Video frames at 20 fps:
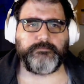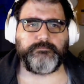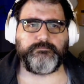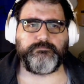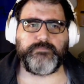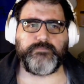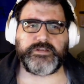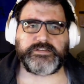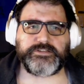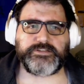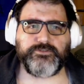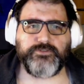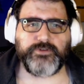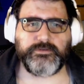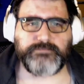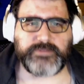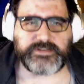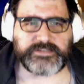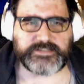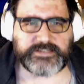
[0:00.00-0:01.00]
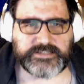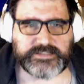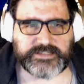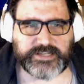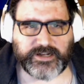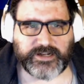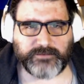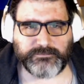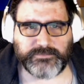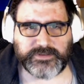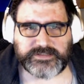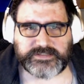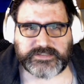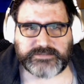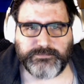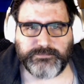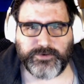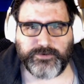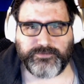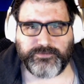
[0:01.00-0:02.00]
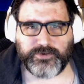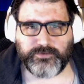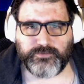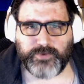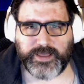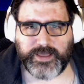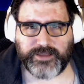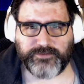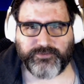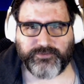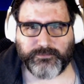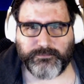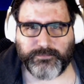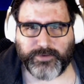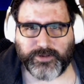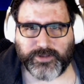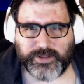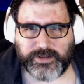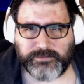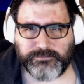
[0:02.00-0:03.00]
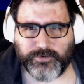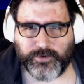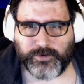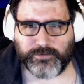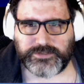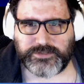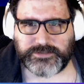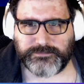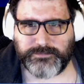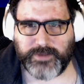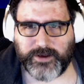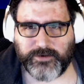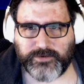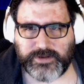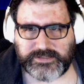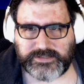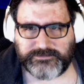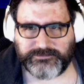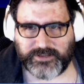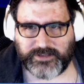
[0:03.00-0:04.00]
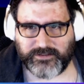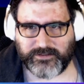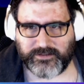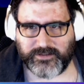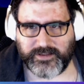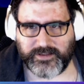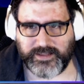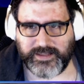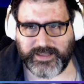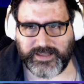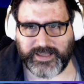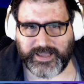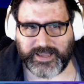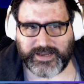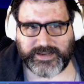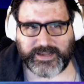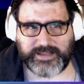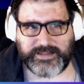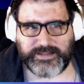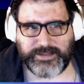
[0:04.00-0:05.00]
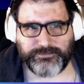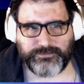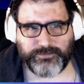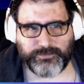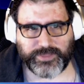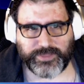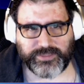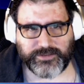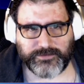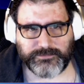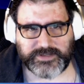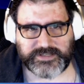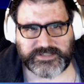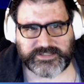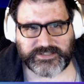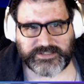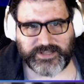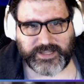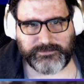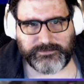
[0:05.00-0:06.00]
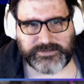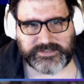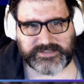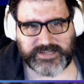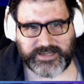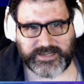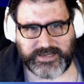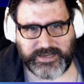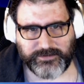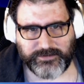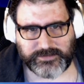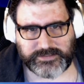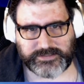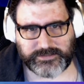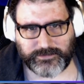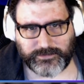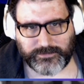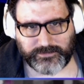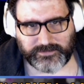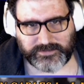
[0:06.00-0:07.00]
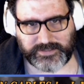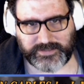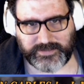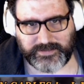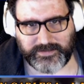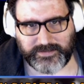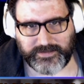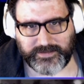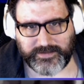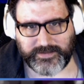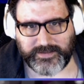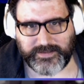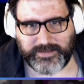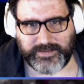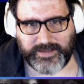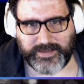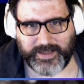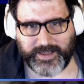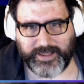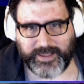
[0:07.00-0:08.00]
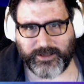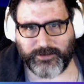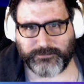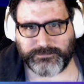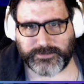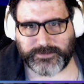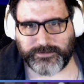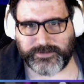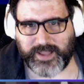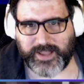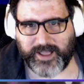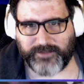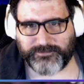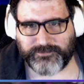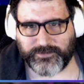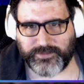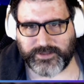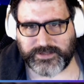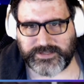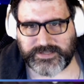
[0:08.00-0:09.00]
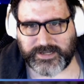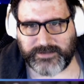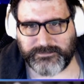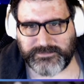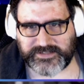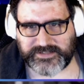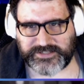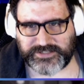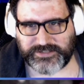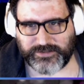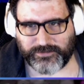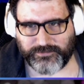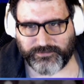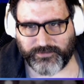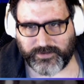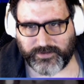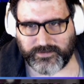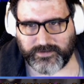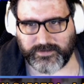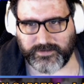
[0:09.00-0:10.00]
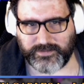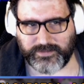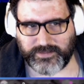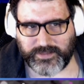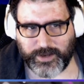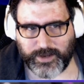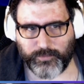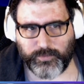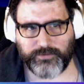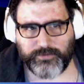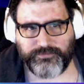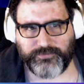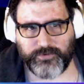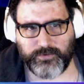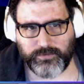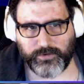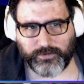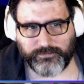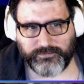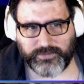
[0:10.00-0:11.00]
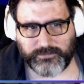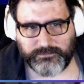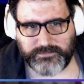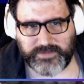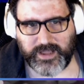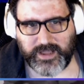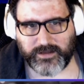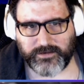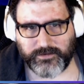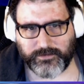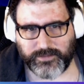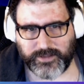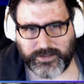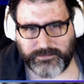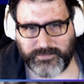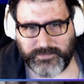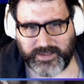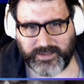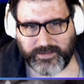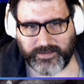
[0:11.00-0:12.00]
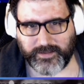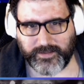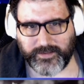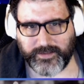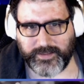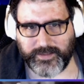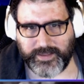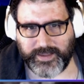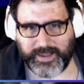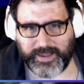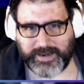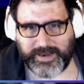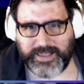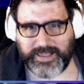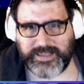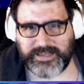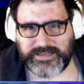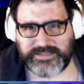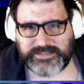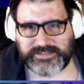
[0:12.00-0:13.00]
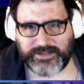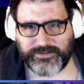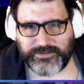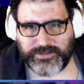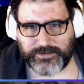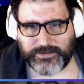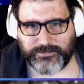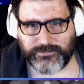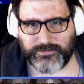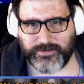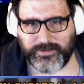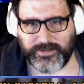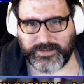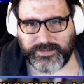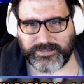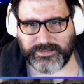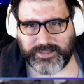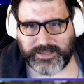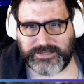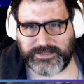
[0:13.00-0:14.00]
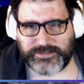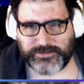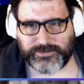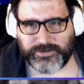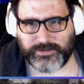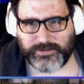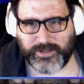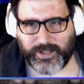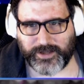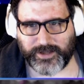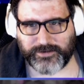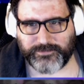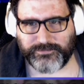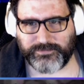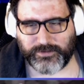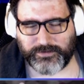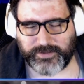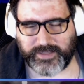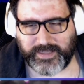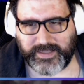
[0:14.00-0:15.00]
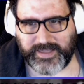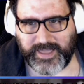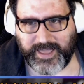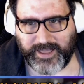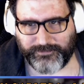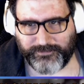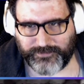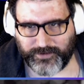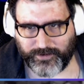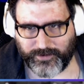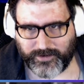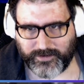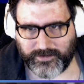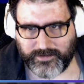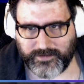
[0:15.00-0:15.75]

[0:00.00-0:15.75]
Mr. and Mrs. Thomas moved away from Bolingbroke to Marysville, and I lived with them until I was 8 years old. I helped look after the Thomas children. There were 4 of them younger than me, and I can tell you, they took a lot of looking after.